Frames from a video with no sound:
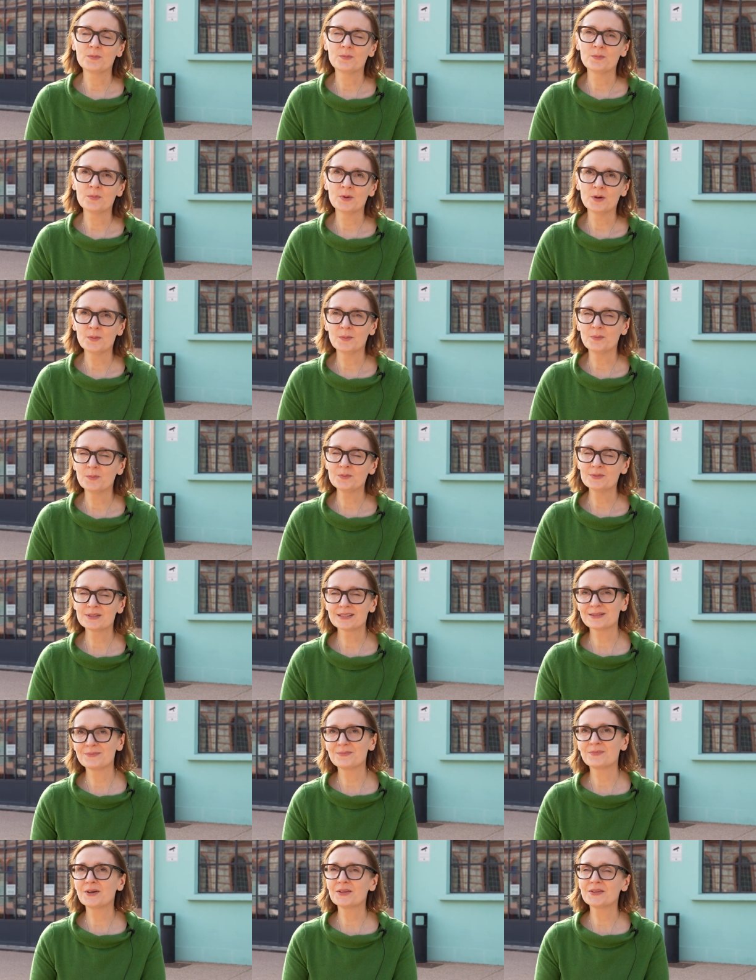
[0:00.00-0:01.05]

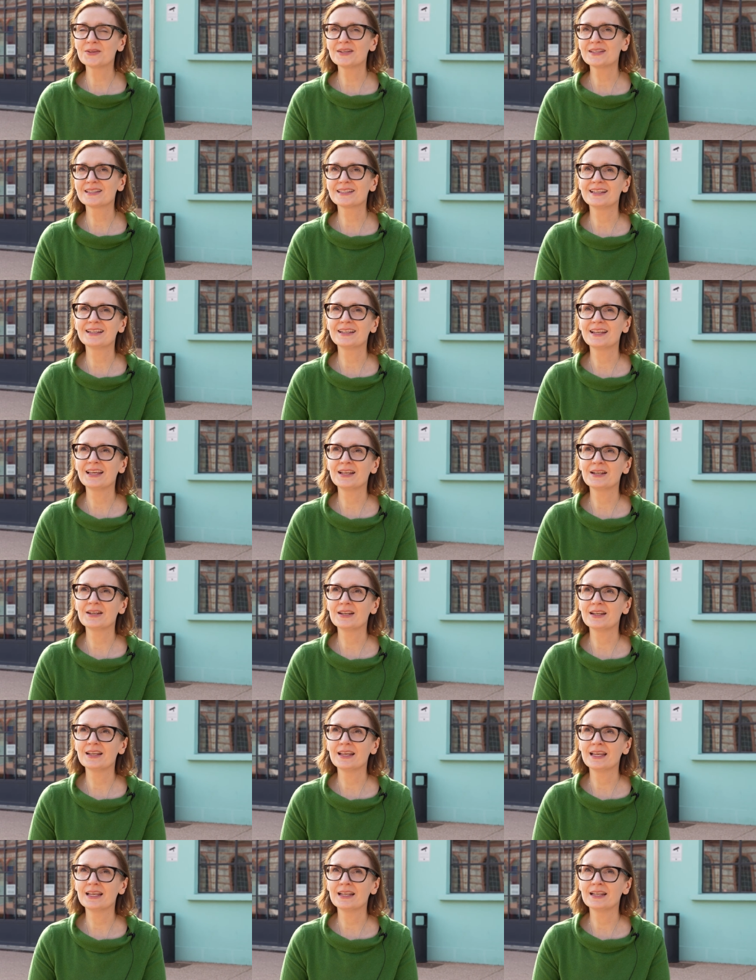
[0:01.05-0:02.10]
mothers in
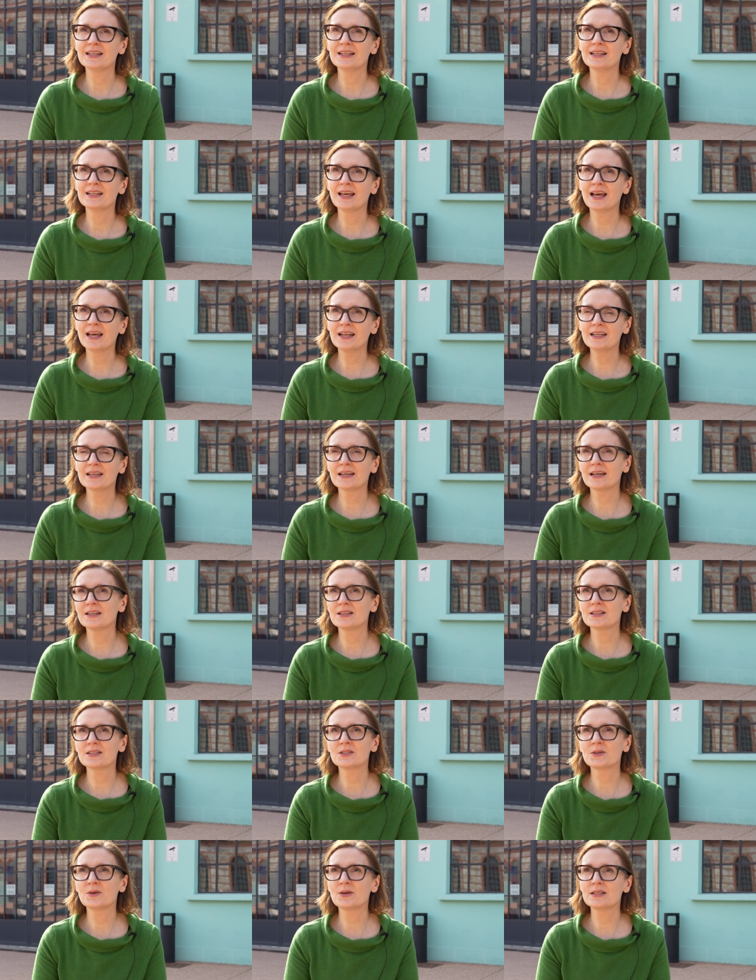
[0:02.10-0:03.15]
any kind
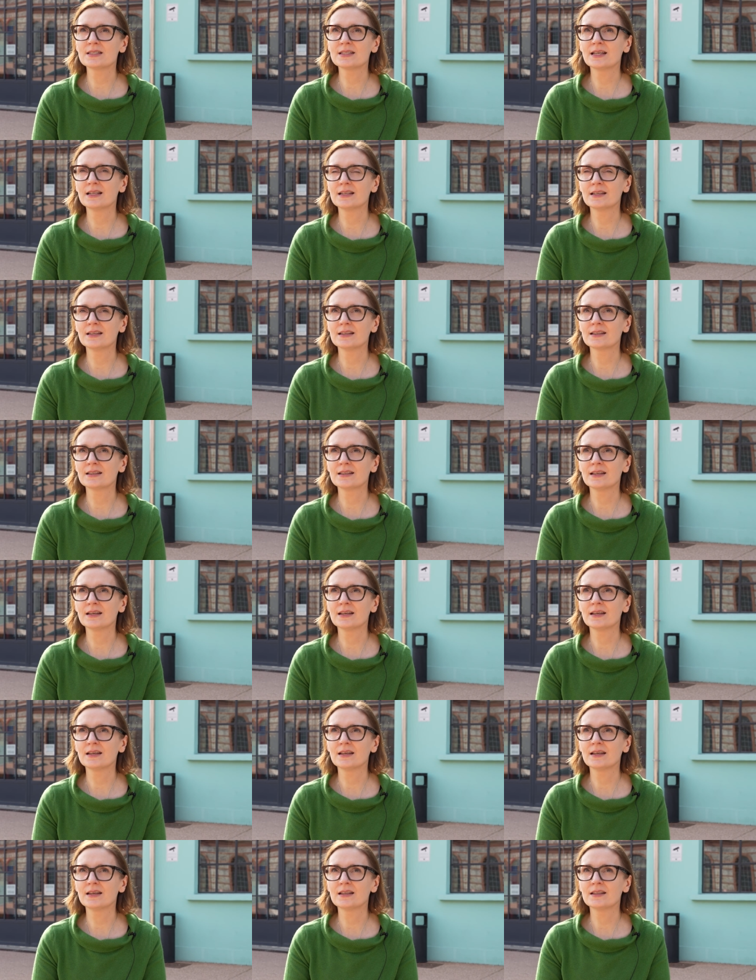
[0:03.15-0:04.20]
of storytelling,
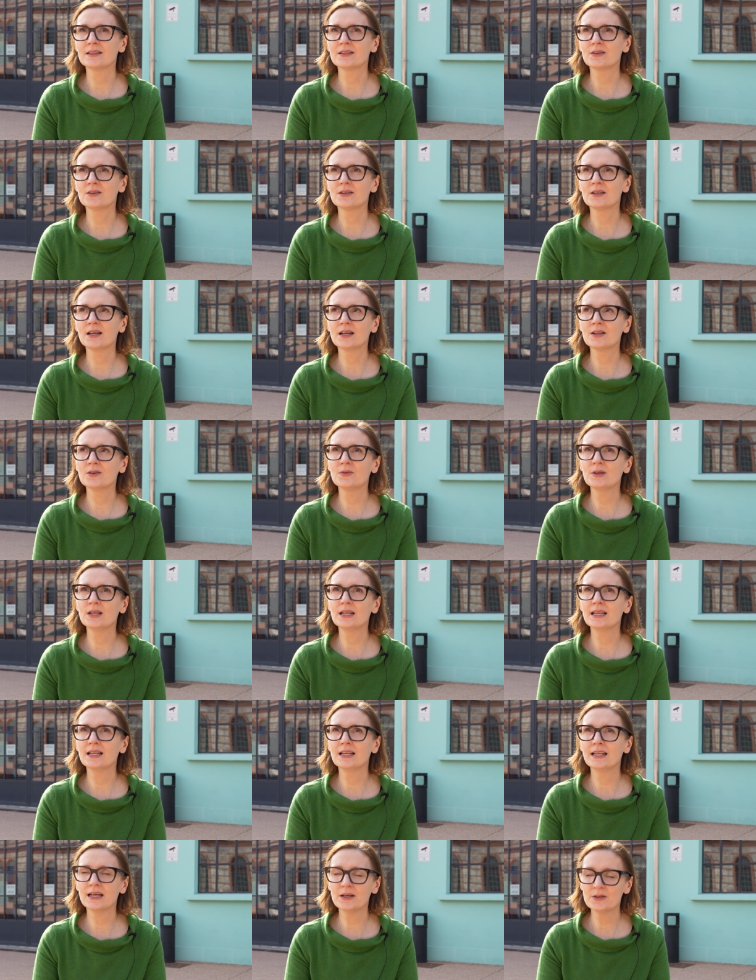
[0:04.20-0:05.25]
they're not
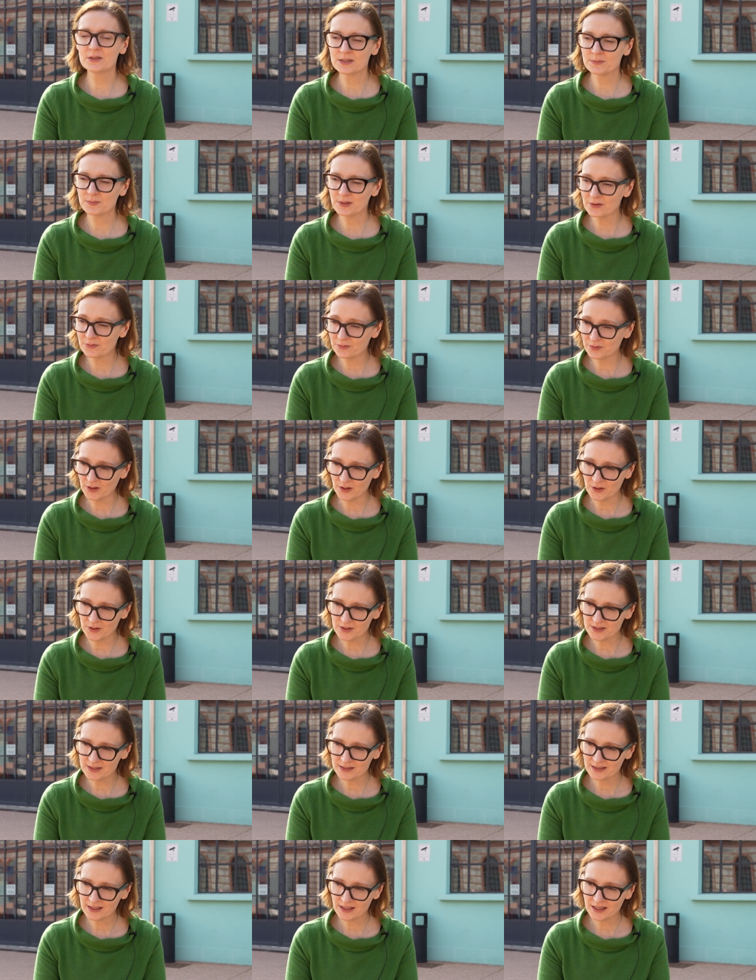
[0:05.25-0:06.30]
really allowed to be
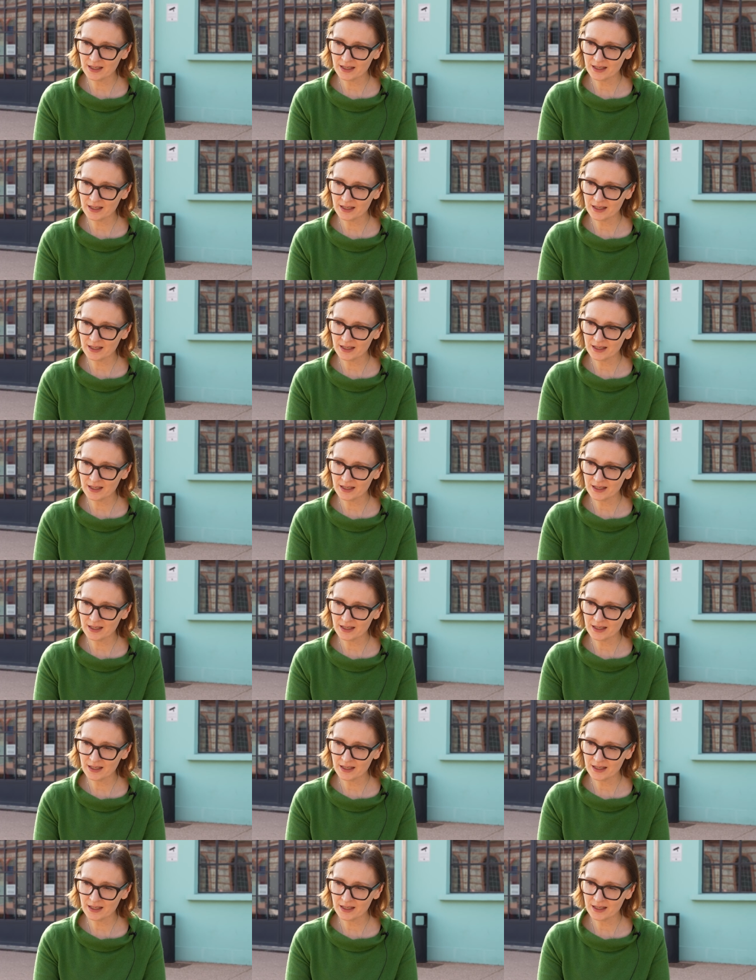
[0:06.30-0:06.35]
flawed.